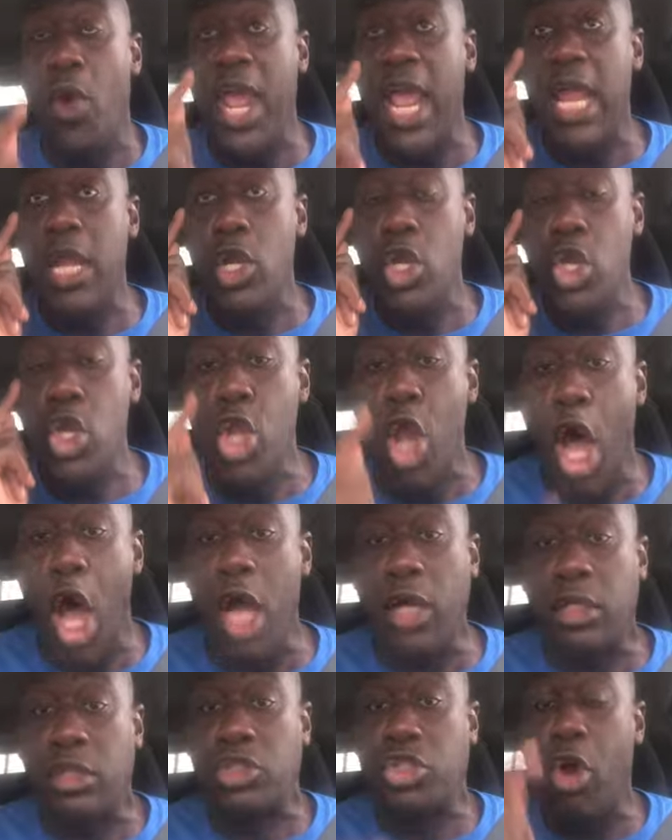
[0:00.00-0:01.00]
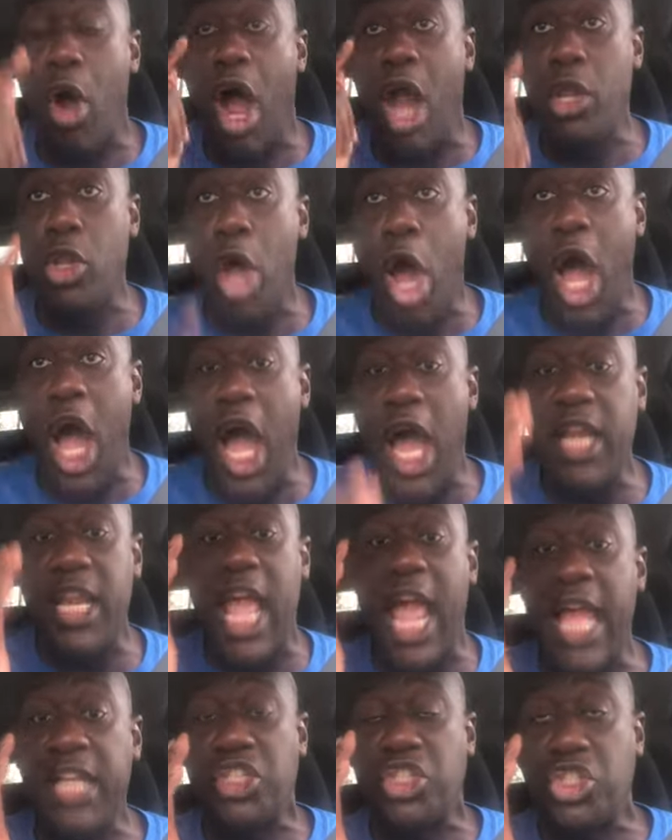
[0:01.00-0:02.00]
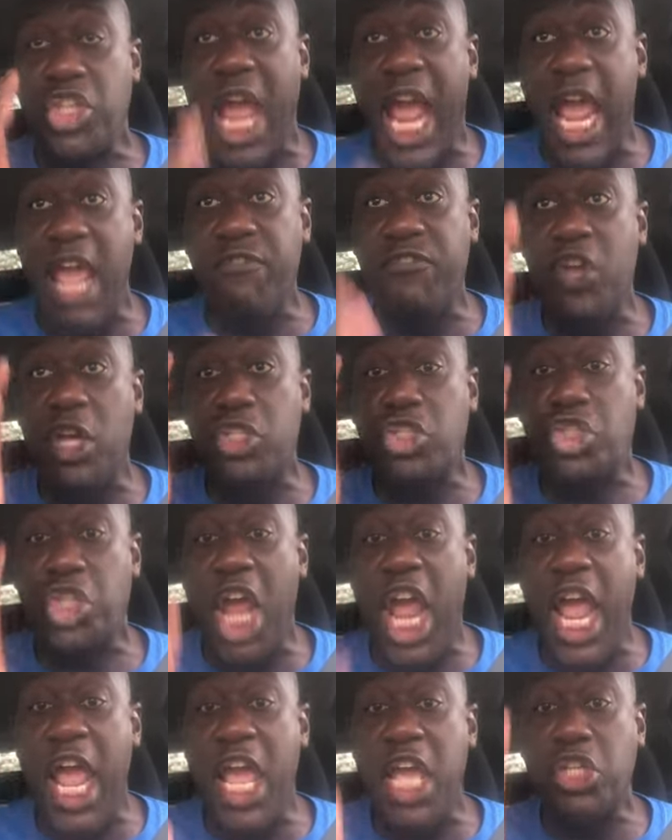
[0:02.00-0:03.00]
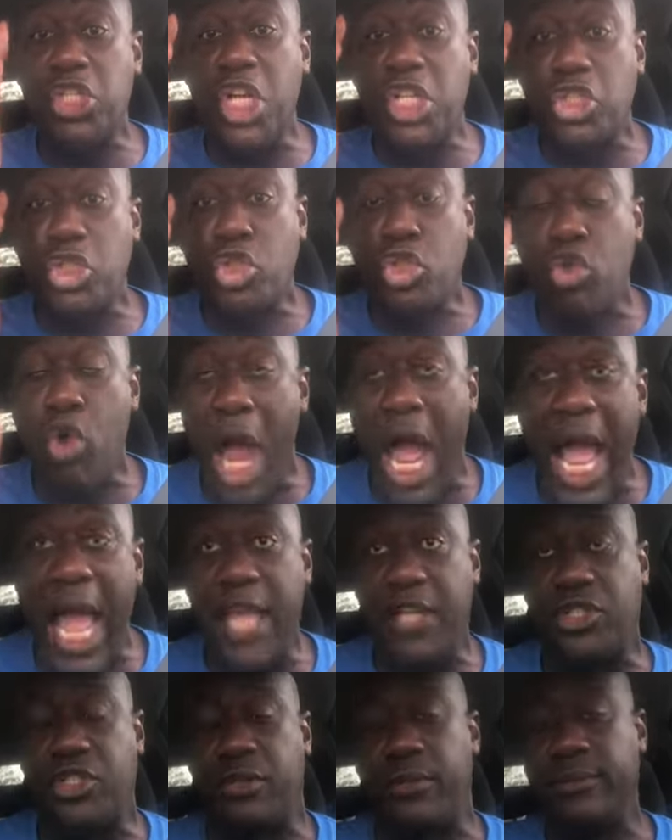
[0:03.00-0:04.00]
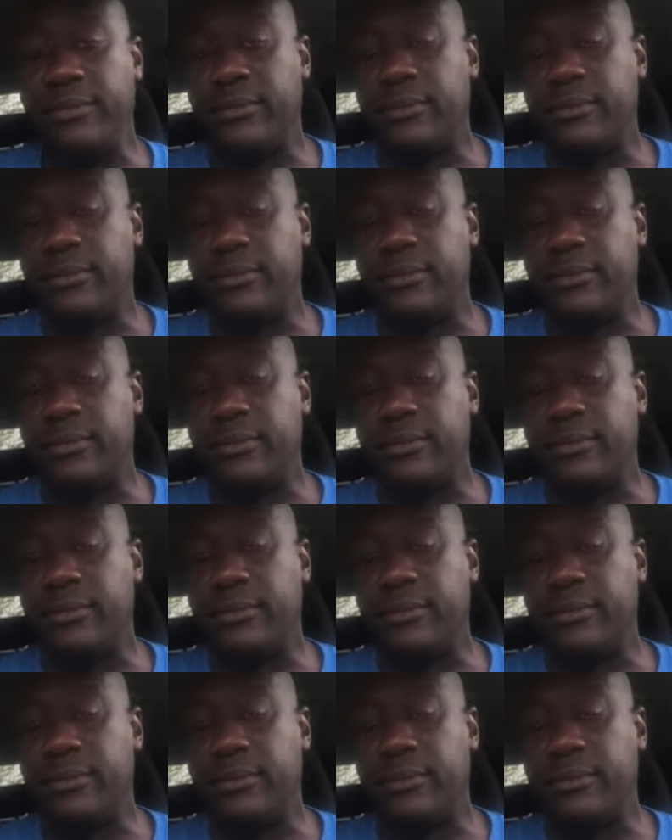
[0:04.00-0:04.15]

we look to our Lord and Savior Jesus Christ,